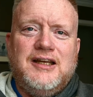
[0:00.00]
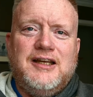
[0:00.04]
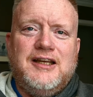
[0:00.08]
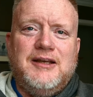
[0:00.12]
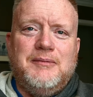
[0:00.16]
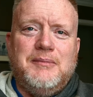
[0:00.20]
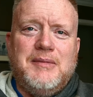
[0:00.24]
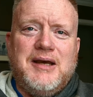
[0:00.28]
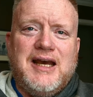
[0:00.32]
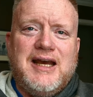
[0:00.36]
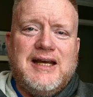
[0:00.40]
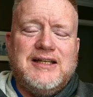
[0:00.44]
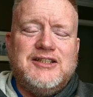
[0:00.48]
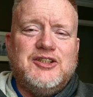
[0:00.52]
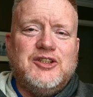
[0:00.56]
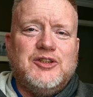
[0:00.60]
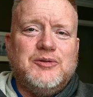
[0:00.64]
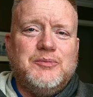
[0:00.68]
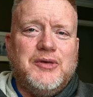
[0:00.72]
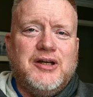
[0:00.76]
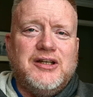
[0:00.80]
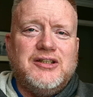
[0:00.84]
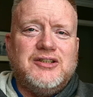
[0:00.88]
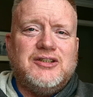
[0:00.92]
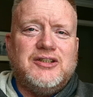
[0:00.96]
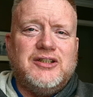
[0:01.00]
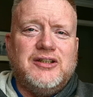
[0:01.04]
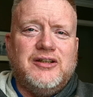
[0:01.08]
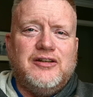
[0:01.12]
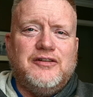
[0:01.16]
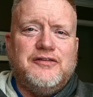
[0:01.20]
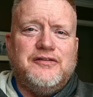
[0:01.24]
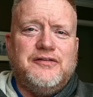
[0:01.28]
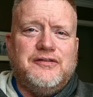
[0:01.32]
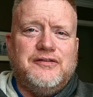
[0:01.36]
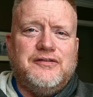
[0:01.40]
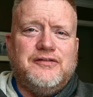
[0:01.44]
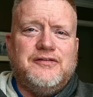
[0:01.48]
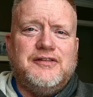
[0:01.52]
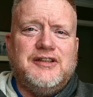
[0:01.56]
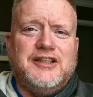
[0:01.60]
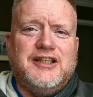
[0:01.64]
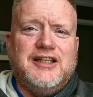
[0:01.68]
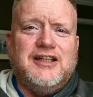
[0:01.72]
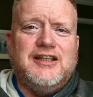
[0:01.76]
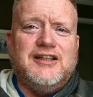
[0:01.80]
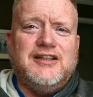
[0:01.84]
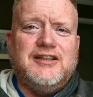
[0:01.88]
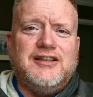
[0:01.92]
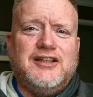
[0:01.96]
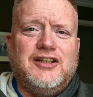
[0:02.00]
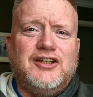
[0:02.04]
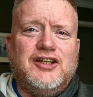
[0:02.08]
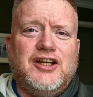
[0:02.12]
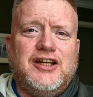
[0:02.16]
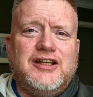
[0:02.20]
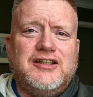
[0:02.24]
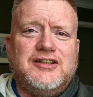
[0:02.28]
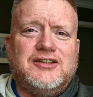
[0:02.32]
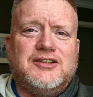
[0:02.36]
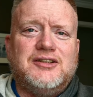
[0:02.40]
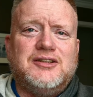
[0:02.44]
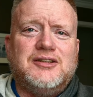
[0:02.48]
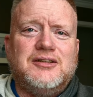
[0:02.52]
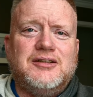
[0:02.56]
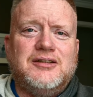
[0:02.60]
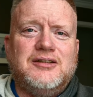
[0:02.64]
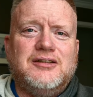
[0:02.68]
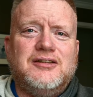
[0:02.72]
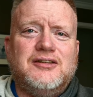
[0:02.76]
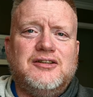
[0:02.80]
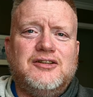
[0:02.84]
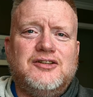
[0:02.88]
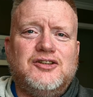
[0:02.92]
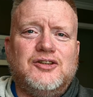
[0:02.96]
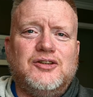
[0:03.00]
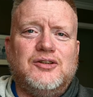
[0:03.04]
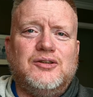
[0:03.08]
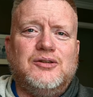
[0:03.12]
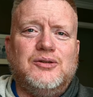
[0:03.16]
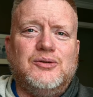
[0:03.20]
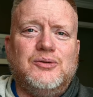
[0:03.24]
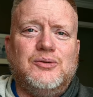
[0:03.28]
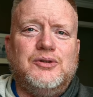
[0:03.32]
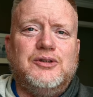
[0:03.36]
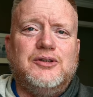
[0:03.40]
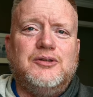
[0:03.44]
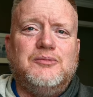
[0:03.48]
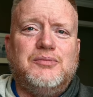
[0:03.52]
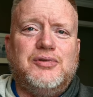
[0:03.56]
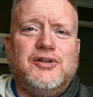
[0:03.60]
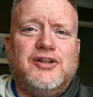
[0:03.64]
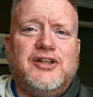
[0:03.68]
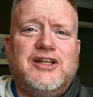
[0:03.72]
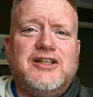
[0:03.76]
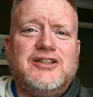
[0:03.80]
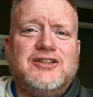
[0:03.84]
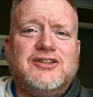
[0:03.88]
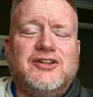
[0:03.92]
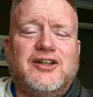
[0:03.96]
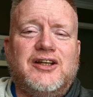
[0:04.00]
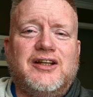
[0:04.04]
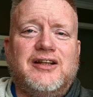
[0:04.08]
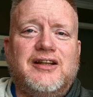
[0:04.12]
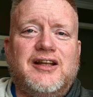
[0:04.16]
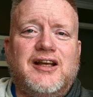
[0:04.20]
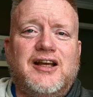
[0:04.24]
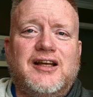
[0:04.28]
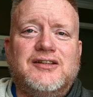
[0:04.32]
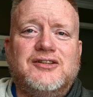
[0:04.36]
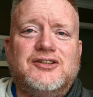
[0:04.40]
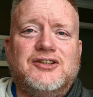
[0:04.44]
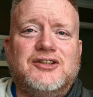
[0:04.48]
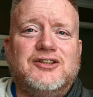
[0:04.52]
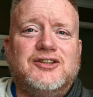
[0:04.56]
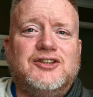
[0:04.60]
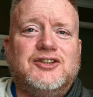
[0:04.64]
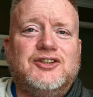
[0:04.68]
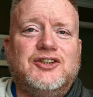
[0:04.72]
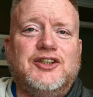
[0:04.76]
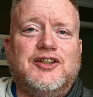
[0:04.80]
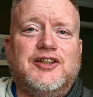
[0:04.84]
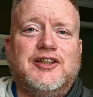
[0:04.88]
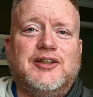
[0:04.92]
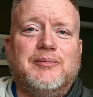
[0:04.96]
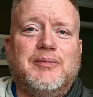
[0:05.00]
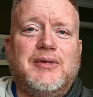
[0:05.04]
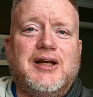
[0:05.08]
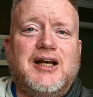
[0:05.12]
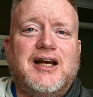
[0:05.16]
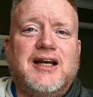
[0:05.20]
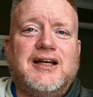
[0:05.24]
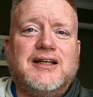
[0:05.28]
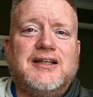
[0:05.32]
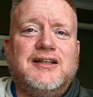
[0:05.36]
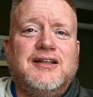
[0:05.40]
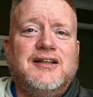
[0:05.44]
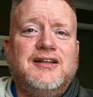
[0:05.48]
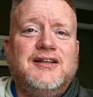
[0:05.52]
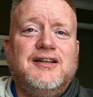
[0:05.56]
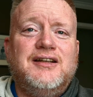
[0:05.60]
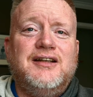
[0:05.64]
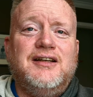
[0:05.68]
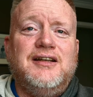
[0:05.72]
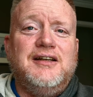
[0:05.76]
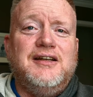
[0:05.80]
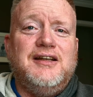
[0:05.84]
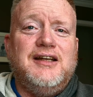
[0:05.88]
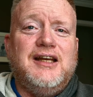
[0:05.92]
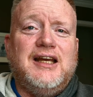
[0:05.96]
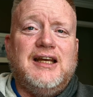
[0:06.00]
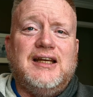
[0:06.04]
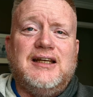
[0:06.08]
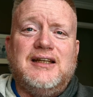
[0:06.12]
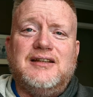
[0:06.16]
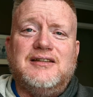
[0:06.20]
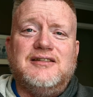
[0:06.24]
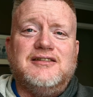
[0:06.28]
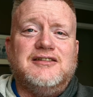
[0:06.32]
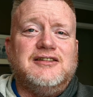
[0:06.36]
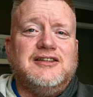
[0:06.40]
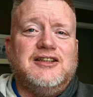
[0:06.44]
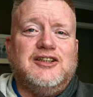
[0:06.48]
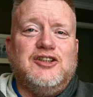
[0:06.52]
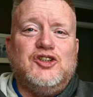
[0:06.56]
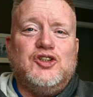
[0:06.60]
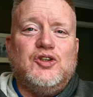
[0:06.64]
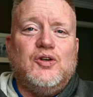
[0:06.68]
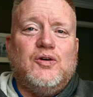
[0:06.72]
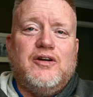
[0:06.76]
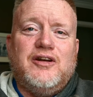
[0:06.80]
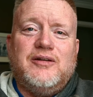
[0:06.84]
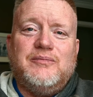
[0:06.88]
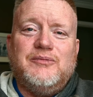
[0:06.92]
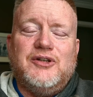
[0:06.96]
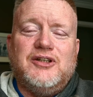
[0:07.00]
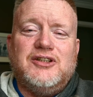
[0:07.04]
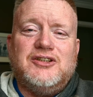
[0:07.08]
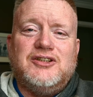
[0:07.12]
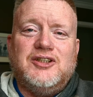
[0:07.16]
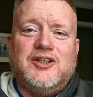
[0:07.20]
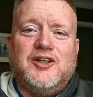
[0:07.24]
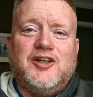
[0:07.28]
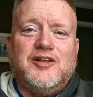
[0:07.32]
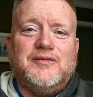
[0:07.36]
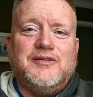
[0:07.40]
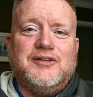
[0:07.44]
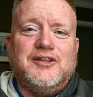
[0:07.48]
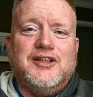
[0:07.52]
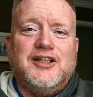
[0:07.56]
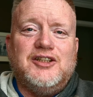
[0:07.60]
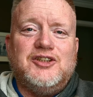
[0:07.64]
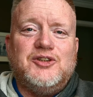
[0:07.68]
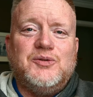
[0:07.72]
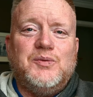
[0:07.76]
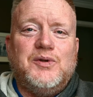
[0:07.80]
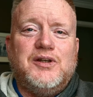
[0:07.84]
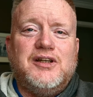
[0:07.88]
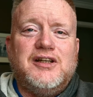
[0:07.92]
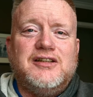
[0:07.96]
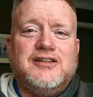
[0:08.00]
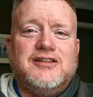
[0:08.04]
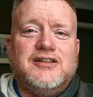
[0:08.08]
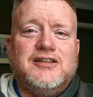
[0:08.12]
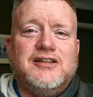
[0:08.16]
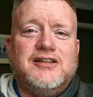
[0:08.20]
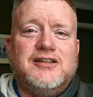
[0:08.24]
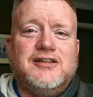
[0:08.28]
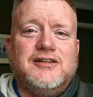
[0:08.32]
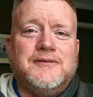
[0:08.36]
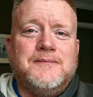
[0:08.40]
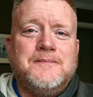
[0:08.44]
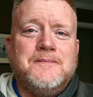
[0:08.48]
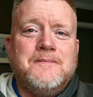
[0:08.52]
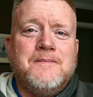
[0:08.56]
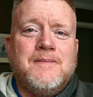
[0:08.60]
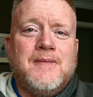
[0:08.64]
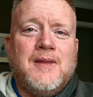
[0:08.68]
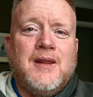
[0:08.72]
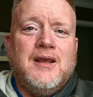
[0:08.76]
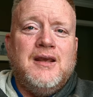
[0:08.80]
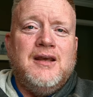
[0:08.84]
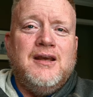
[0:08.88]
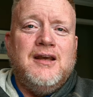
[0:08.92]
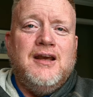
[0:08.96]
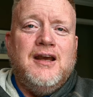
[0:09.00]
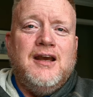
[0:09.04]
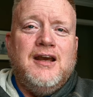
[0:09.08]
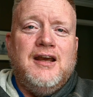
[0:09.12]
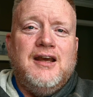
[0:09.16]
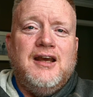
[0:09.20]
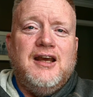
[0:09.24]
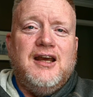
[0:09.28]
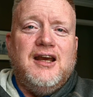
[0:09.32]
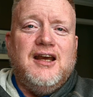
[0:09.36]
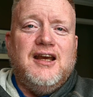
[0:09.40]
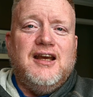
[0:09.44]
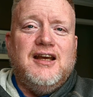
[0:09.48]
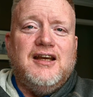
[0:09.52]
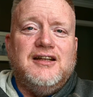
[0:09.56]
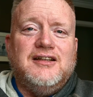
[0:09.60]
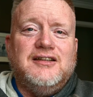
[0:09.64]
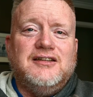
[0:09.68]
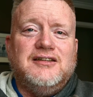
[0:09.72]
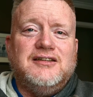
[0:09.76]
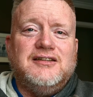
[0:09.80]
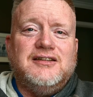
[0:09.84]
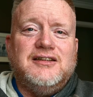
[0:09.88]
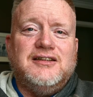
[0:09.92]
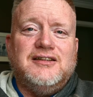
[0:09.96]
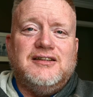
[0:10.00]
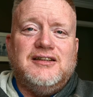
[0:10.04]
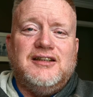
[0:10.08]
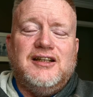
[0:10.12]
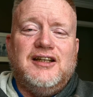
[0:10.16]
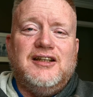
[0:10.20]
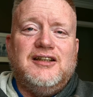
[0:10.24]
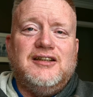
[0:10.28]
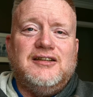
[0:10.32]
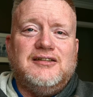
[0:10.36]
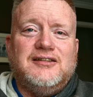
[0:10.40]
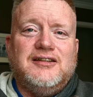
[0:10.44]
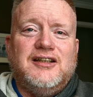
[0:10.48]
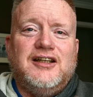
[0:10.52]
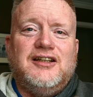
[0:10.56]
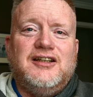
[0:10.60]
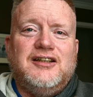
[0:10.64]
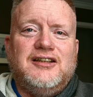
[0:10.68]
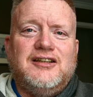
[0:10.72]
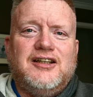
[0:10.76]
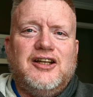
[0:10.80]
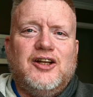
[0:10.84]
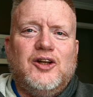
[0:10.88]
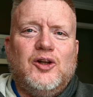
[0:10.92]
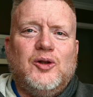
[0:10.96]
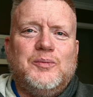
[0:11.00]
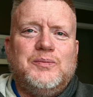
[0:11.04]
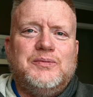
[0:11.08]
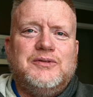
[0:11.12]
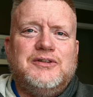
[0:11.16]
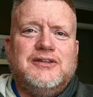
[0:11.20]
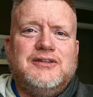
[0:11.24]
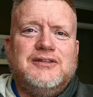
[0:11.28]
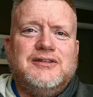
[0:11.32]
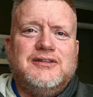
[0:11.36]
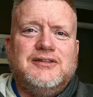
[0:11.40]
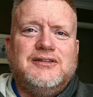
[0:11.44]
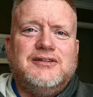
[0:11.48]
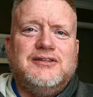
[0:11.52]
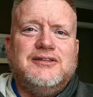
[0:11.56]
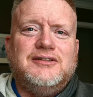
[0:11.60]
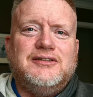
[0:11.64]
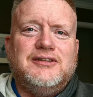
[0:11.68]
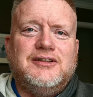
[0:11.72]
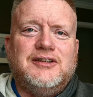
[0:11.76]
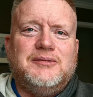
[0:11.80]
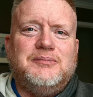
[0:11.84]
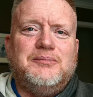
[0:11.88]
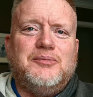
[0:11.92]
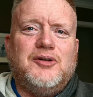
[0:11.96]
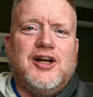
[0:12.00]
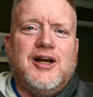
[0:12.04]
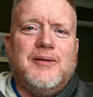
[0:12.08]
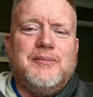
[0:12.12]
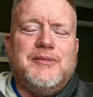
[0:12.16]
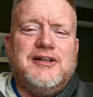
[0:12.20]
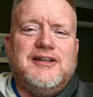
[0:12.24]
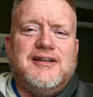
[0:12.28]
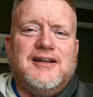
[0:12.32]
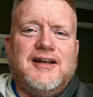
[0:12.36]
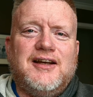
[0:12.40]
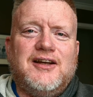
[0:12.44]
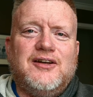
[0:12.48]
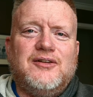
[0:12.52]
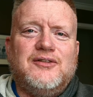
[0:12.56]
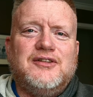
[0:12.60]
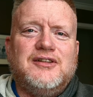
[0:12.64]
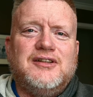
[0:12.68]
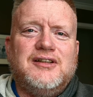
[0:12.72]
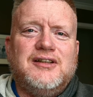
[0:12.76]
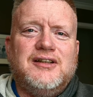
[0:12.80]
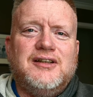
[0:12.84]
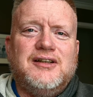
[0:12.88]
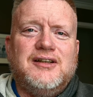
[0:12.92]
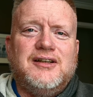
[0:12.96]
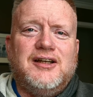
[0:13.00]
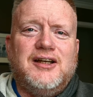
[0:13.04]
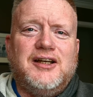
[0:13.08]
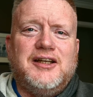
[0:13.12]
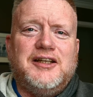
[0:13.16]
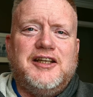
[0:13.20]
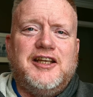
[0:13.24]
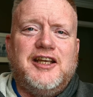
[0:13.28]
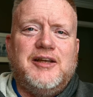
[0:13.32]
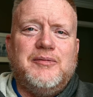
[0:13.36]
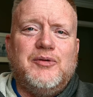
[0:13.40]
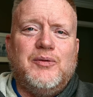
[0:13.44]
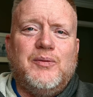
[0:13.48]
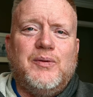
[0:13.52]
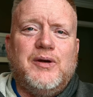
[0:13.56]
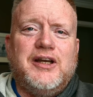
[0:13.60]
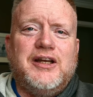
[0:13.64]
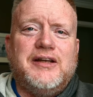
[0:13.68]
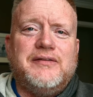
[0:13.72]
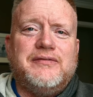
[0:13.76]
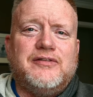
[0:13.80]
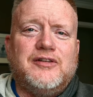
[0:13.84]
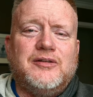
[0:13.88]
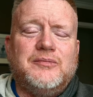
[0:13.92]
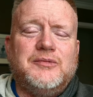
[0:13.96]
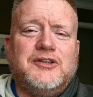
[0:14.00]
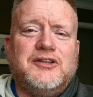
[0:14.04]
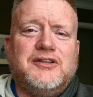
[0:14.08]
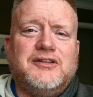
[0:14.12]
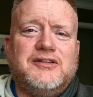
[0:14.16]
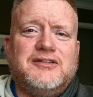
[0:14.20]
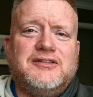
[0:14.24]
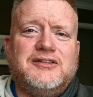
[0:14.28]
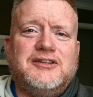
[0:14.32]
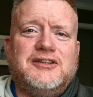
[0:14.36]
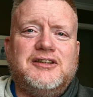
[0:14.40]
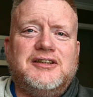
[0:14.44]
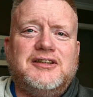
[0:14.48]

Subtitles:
imagined myself in a nice secluded place like that, just sitting back and enjoying myself. And that's what I did. And it helped. It brought me down. I came away from it